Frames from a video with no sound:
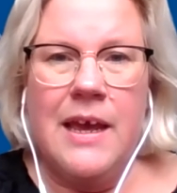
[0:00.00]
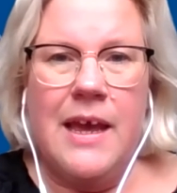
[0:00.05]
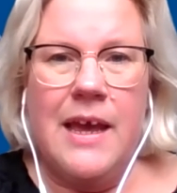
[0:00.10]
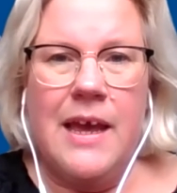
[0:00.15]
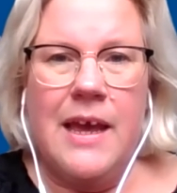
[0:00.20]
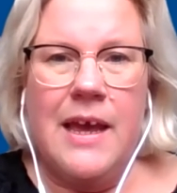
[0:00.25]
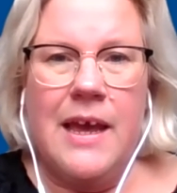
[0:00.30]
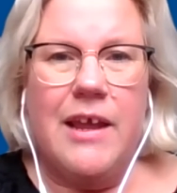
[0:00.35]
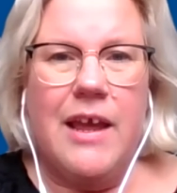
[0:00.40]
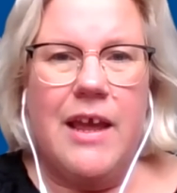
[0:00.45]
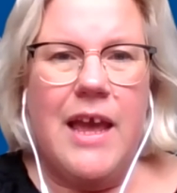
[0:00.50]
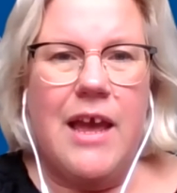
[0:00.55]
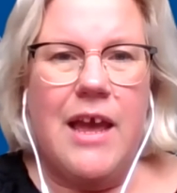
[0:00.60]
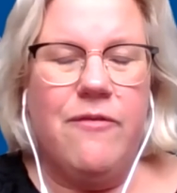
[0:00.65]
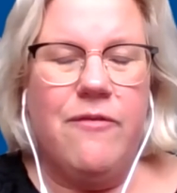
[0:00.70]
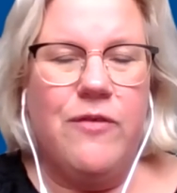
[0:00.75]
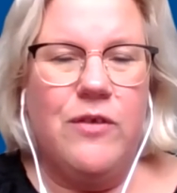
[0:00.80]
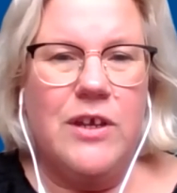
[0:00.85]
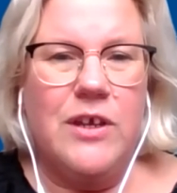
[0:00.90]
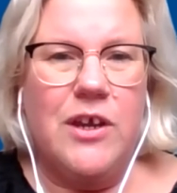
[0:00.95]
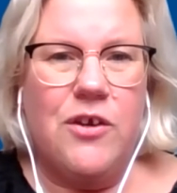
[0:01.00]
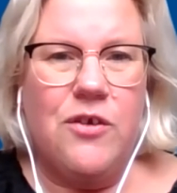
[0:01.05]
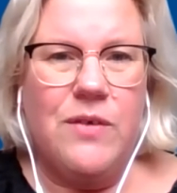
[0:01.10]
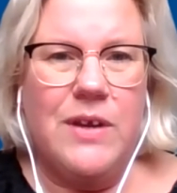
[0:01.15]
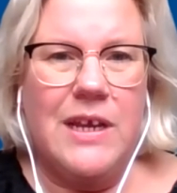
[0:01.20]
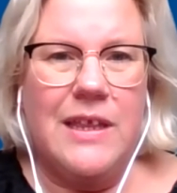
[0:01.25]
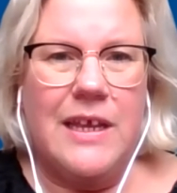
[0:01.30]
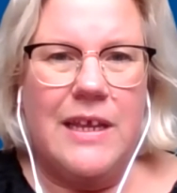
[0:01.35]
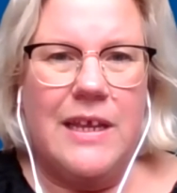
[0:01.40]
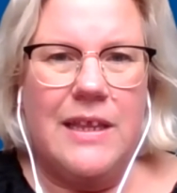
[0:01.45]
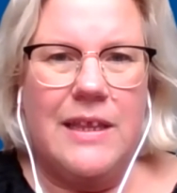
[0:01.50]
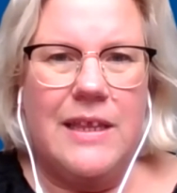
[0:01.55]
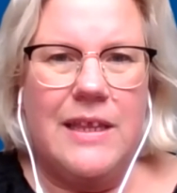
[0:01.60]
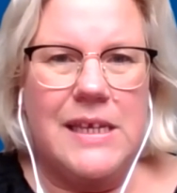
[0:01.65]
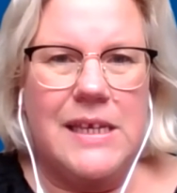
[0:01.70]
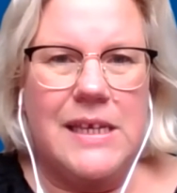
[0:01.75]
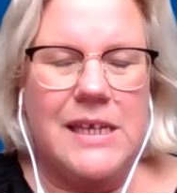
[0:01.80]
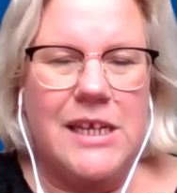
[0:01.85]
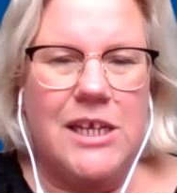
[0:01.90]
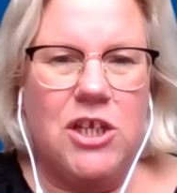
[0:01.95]
And again, fully agree that
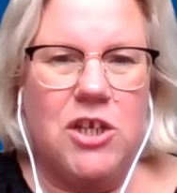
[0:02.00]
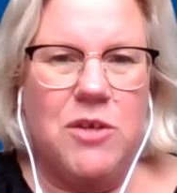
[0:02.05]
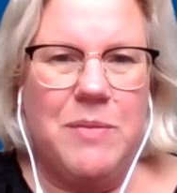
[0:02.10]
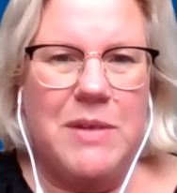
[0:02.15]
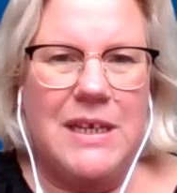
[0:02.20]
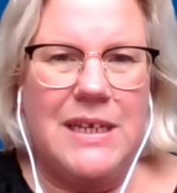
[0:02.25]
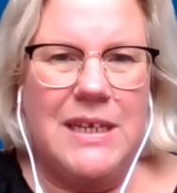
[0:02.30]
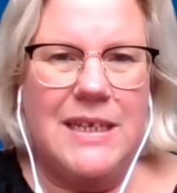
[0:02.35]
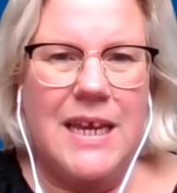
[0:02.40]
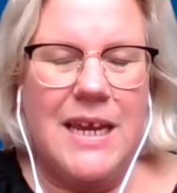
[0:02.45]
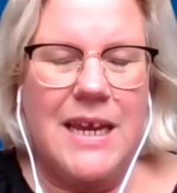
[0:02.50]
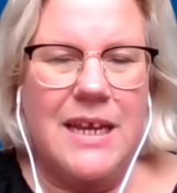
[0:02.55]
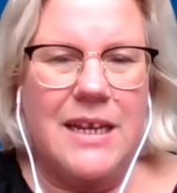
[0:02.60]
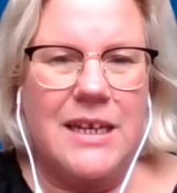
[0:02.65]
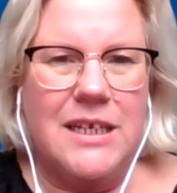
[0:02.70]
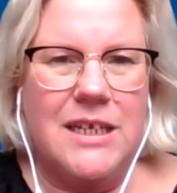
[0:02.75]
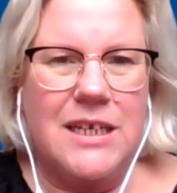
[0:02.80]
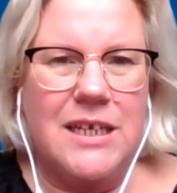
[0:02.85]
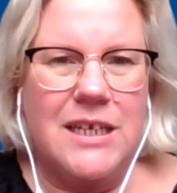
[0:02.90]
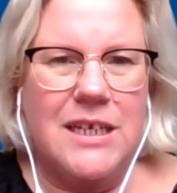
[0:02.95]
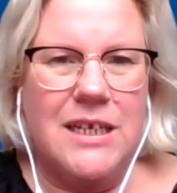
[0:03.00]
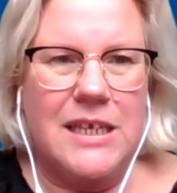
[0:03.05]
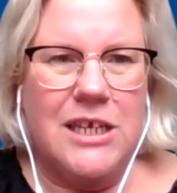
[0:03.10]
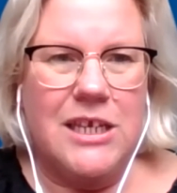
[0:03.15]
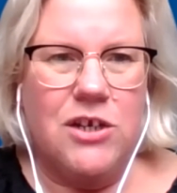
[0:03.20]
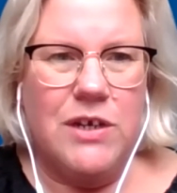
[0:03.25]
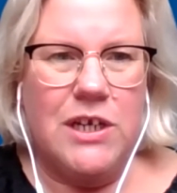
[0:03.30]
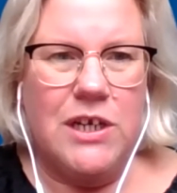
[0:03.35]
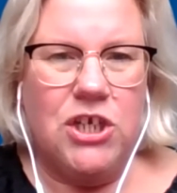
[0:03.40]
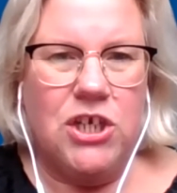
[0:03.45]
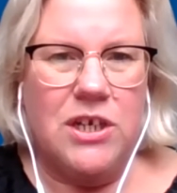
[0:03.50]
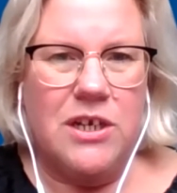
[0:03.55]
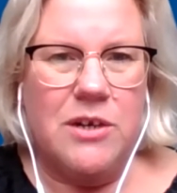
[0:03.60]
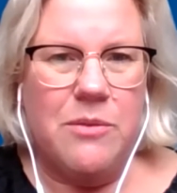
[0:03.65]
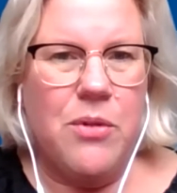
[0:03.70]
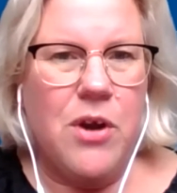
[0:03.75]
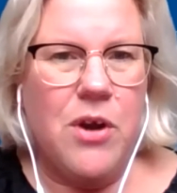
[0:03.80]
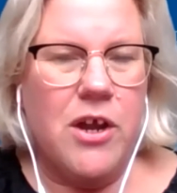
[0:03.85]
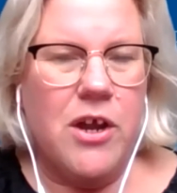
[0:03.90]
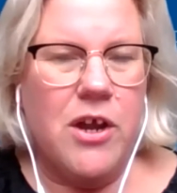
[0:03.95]
these need to be taken into consideration in a
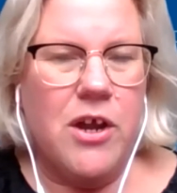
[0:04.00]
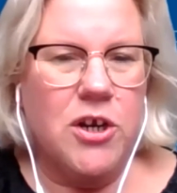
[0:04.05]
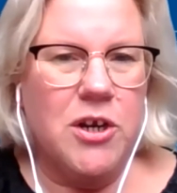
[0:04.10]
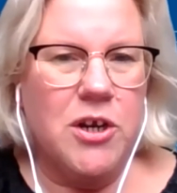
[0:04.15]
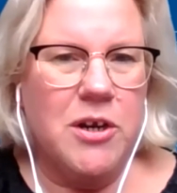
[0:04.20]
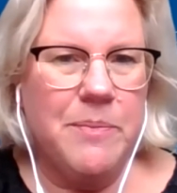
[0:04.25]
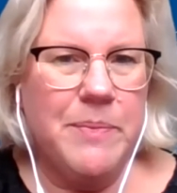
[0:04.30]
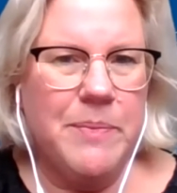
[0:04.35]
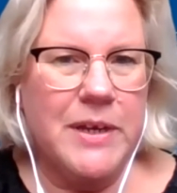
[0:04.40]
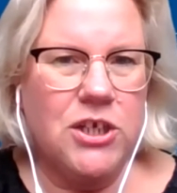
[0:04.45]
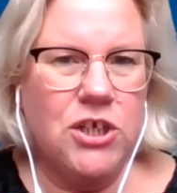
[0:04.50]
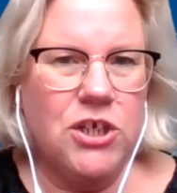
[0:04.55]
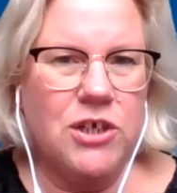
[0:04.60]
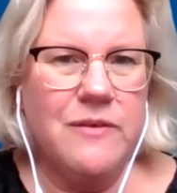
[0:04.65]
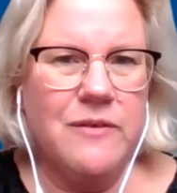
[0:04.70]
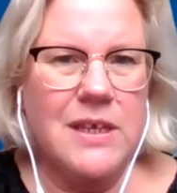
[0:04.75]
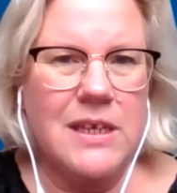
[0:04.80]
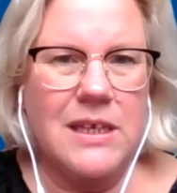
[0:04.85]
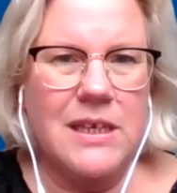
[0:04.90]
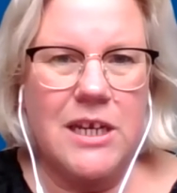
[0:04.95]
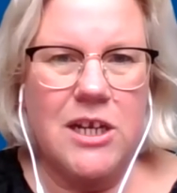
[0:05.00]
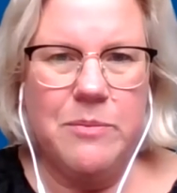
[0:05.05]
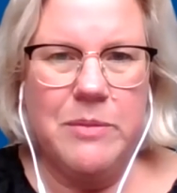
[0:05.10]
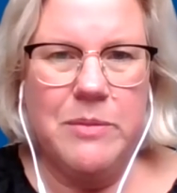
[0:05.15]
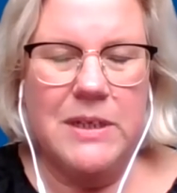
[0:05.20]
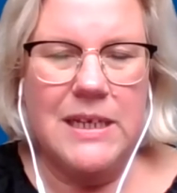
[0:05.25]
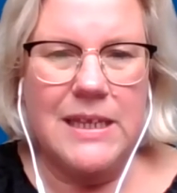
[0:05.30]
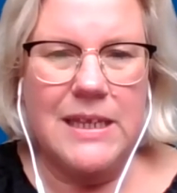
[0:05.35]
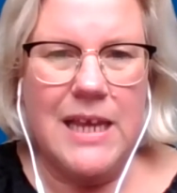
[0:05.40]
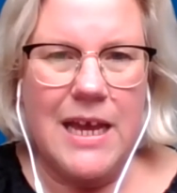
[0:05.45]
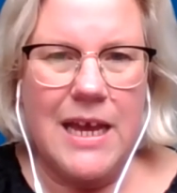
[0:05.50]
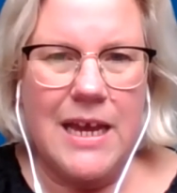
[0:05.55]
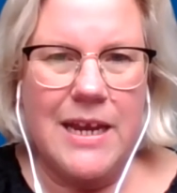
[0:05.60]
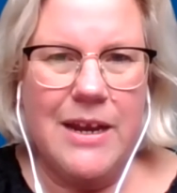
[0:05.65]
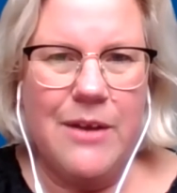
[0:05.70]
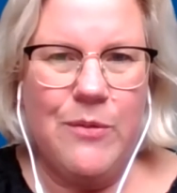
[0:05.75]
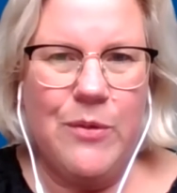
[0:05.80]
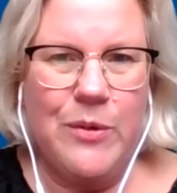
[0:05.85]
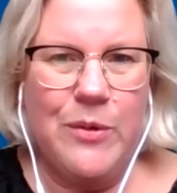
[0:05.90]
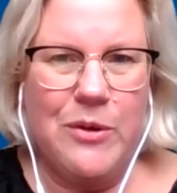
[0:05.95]
broader picture of sustainable design.
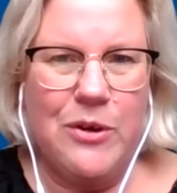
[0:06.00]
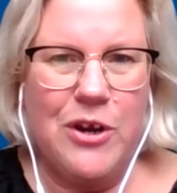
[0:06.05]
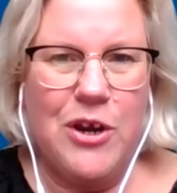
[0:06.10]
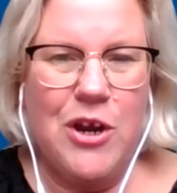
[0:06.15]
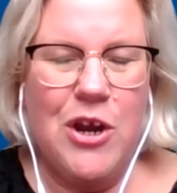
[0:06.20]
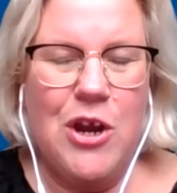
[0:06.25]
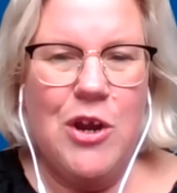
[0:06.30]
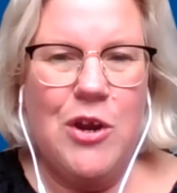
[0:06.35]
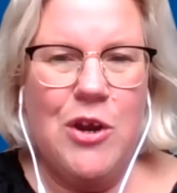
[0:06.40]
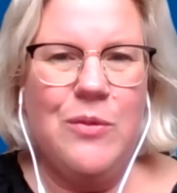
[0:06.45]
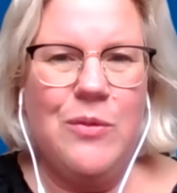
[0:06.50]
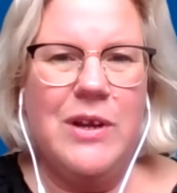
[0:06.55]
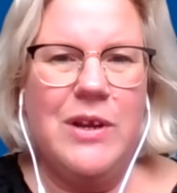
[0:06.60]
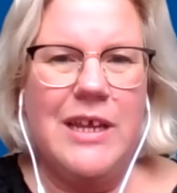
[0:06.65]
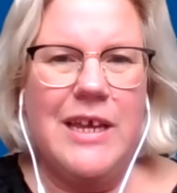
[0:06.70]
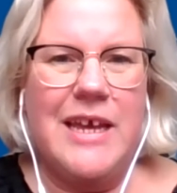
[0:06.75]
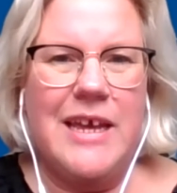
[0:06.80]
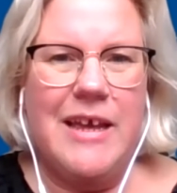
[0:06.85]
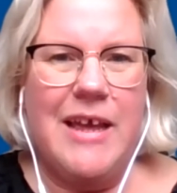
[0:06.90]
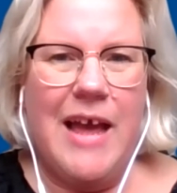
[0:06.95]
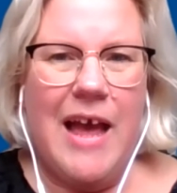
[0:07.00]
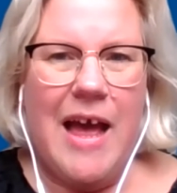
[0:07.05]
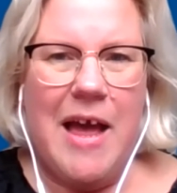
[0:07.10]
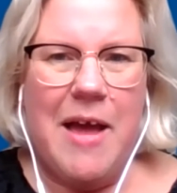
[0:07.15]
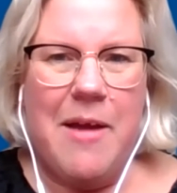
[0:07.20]
And we were really